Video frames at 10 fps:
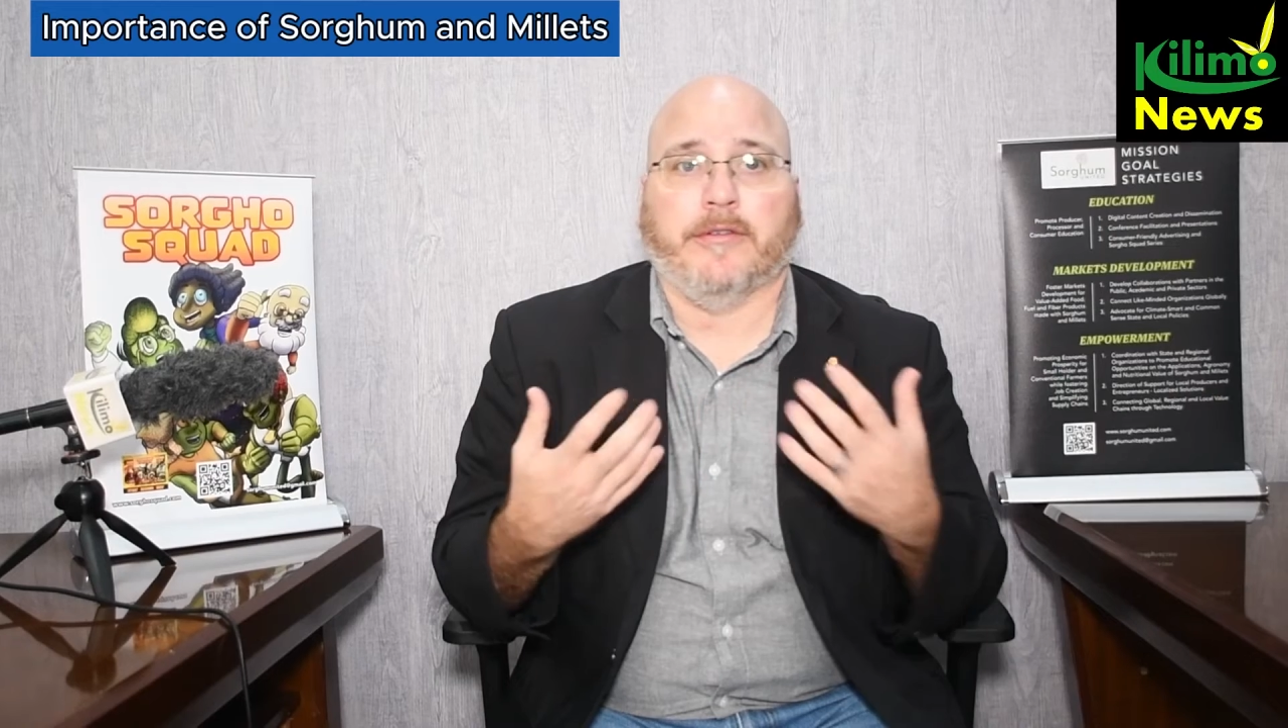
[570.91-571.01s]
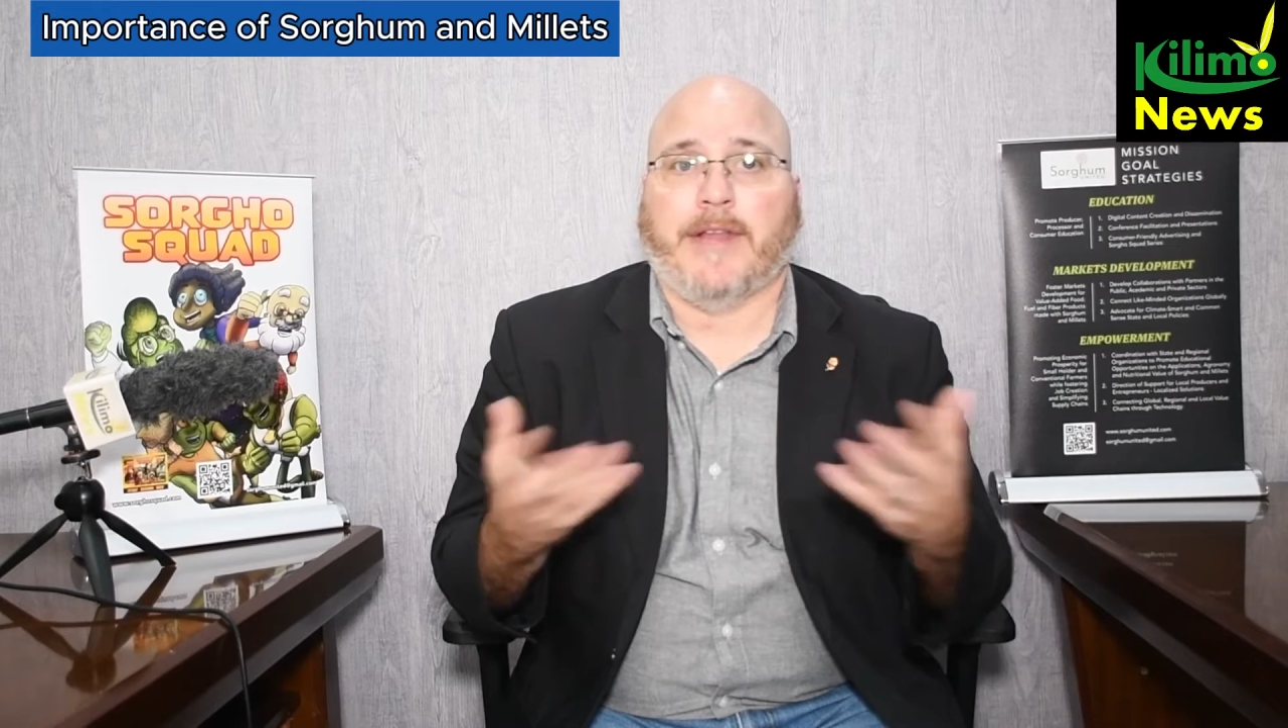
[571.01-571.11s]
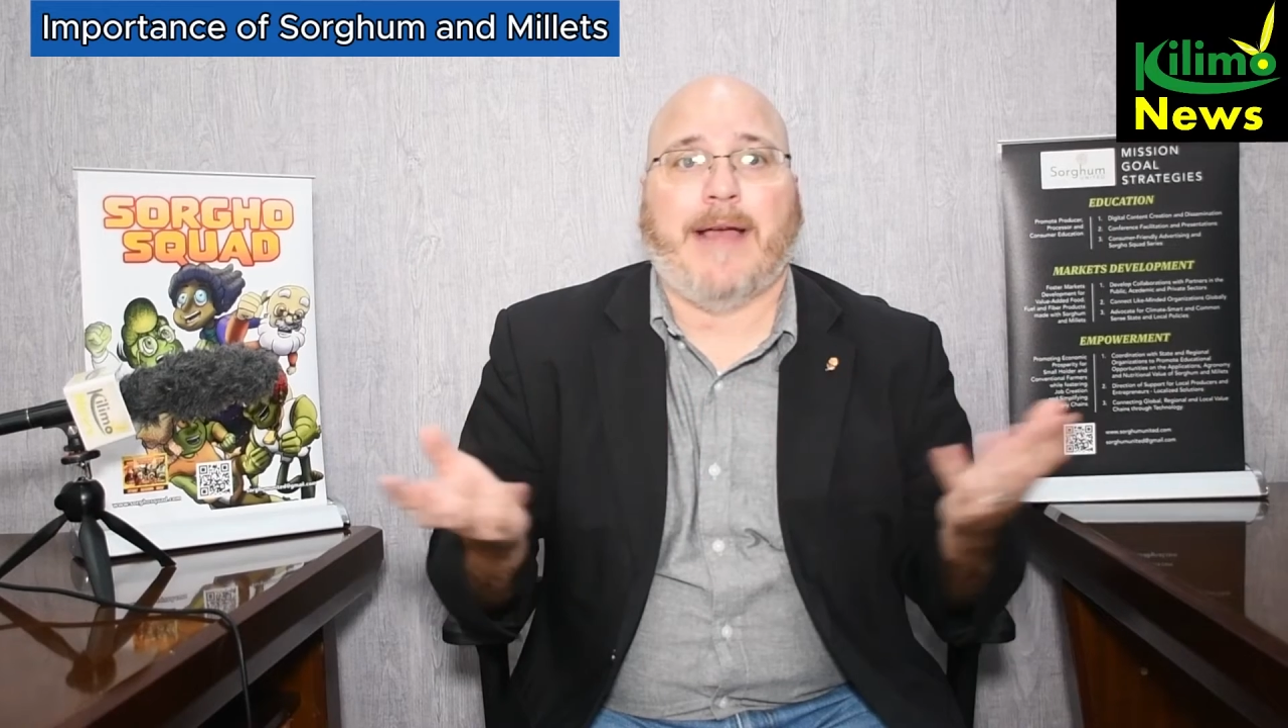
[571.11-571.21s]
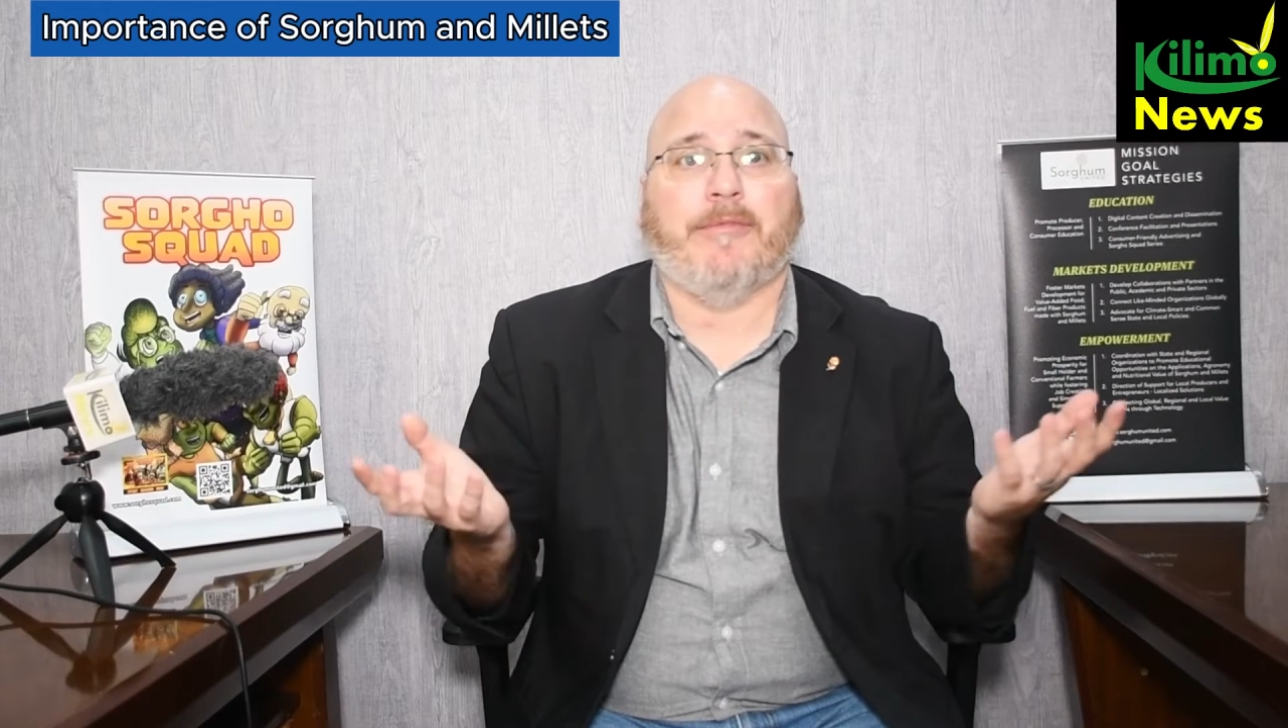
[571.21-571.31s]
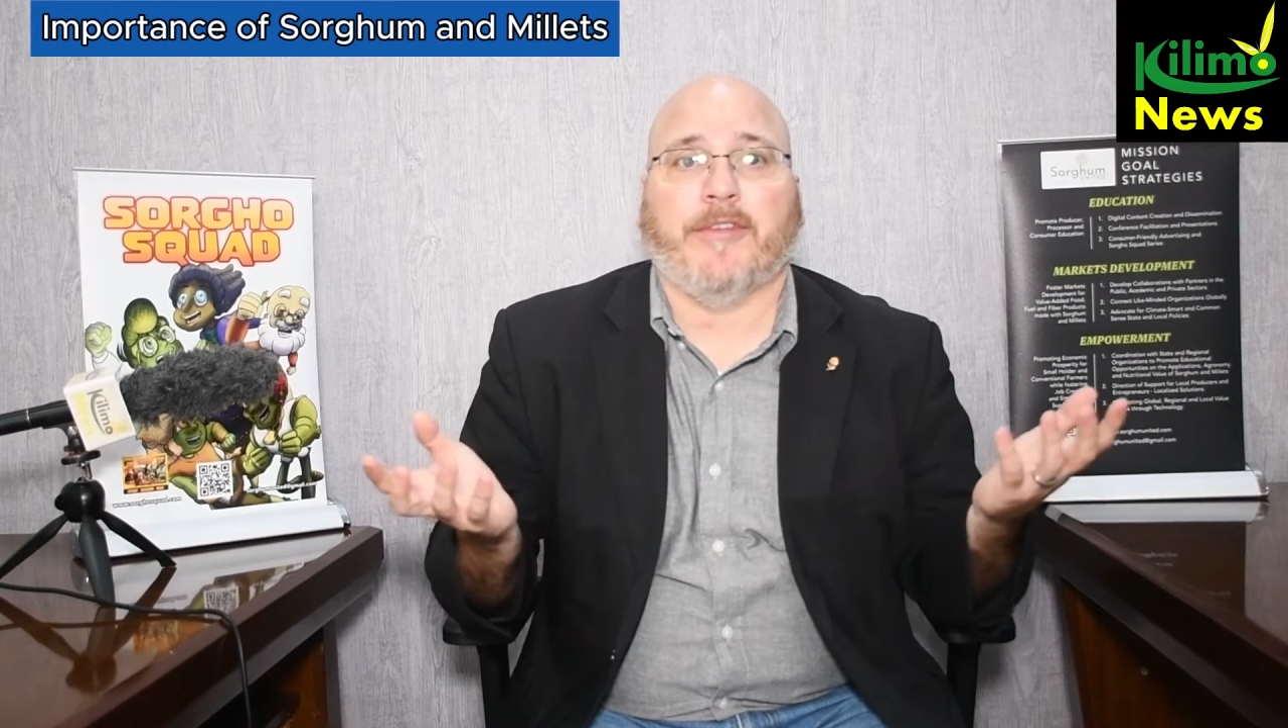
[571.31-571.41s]

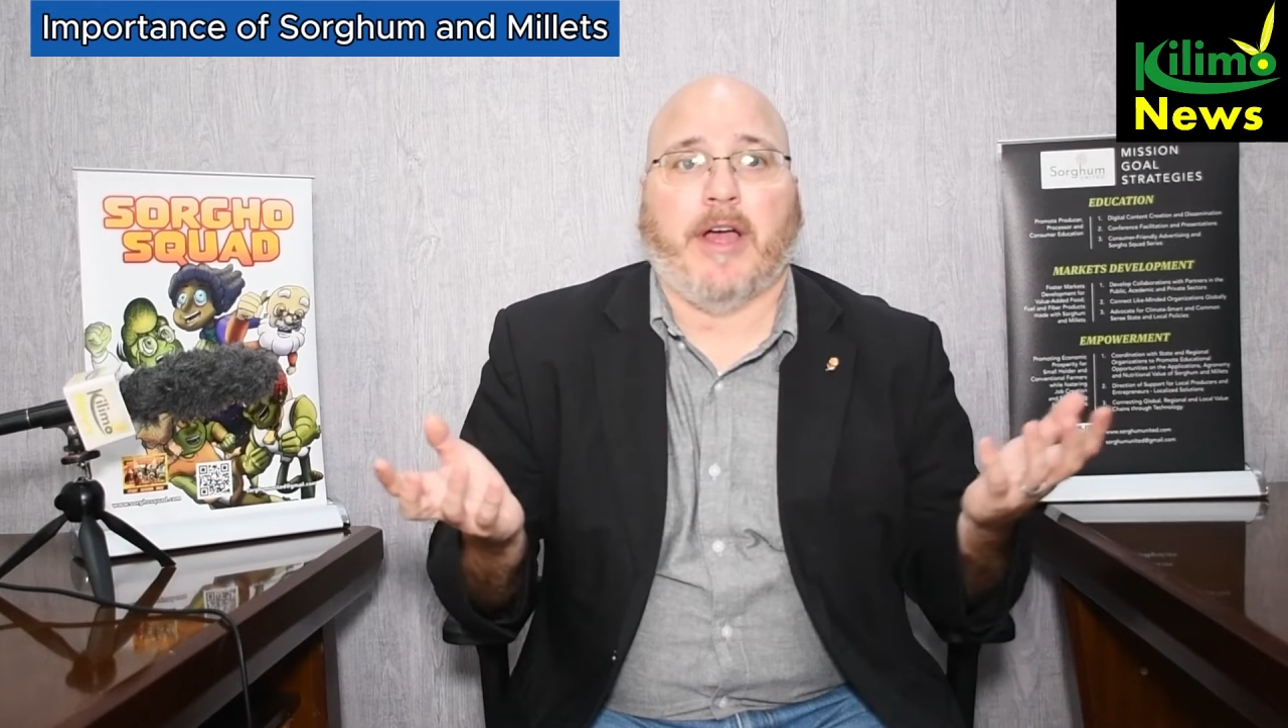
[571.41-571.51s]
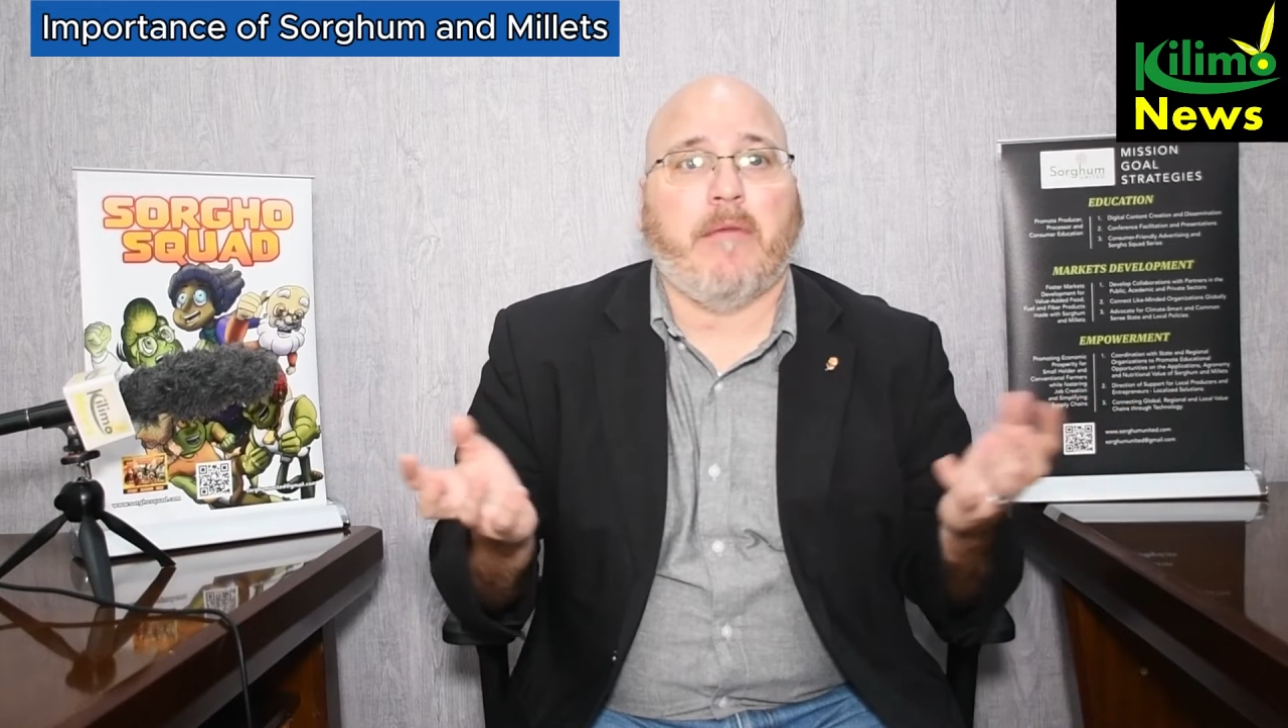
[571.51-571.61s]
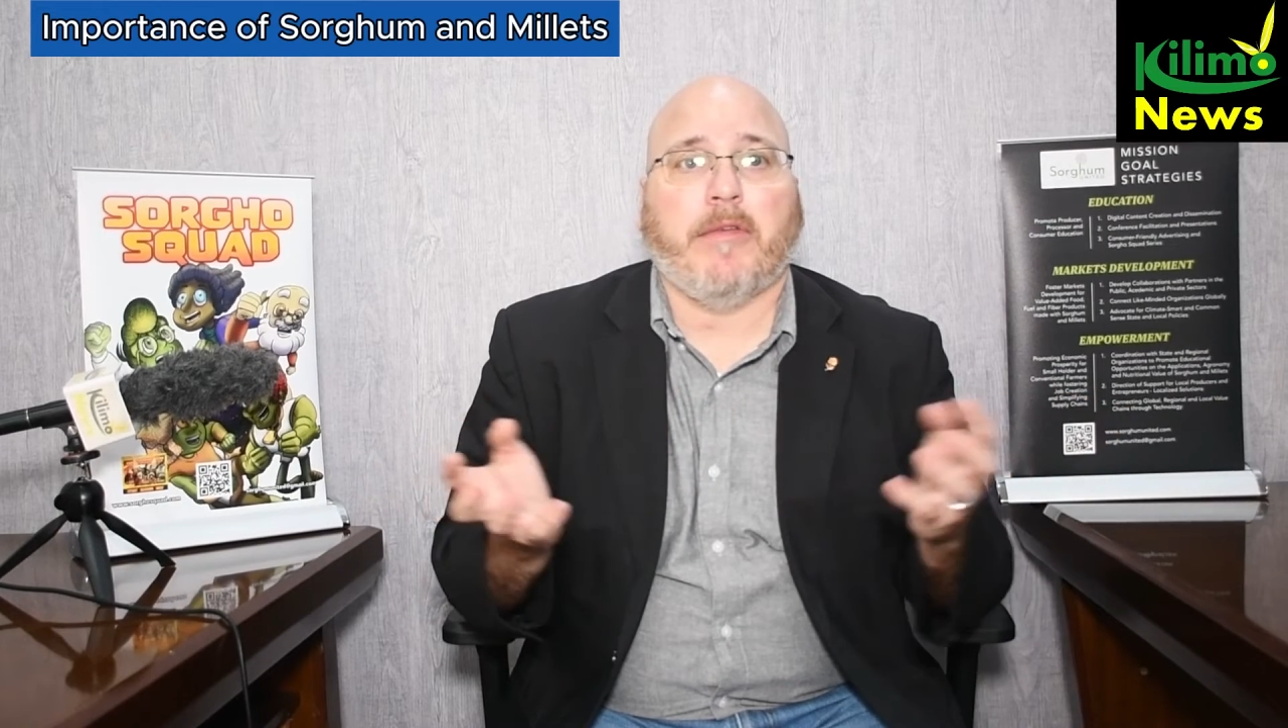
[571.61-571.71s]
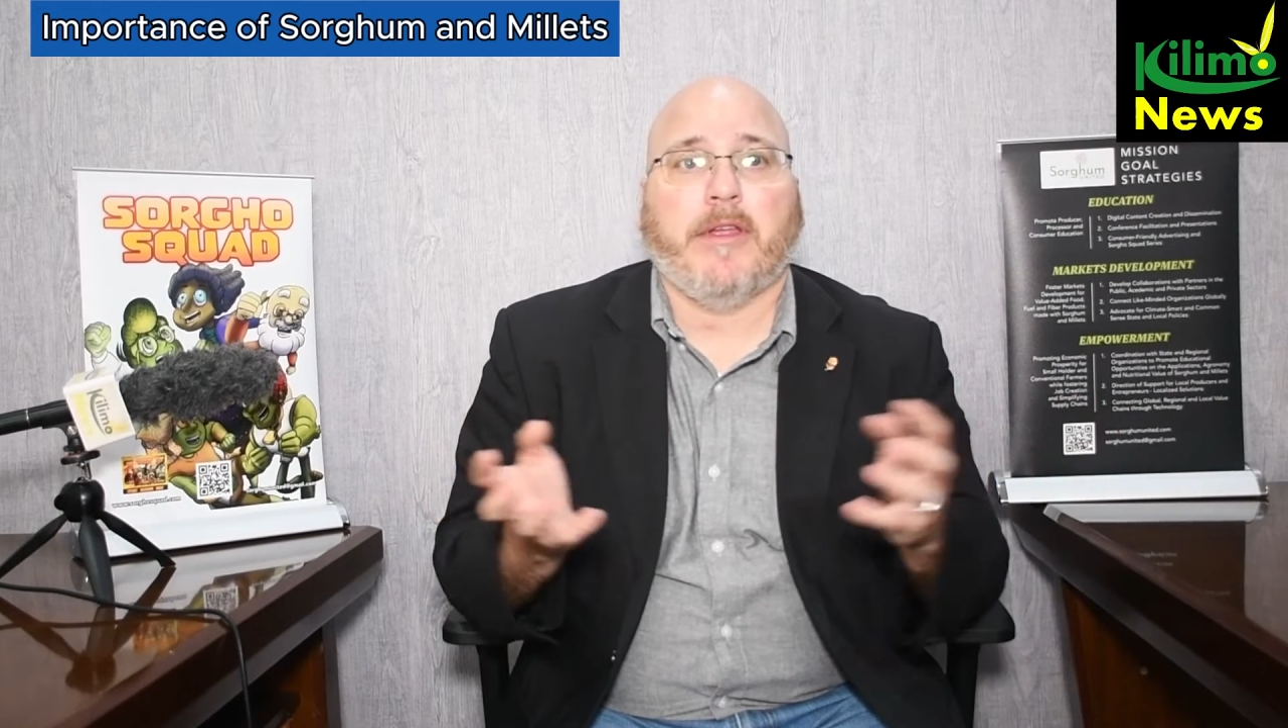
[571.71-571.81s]
laptop.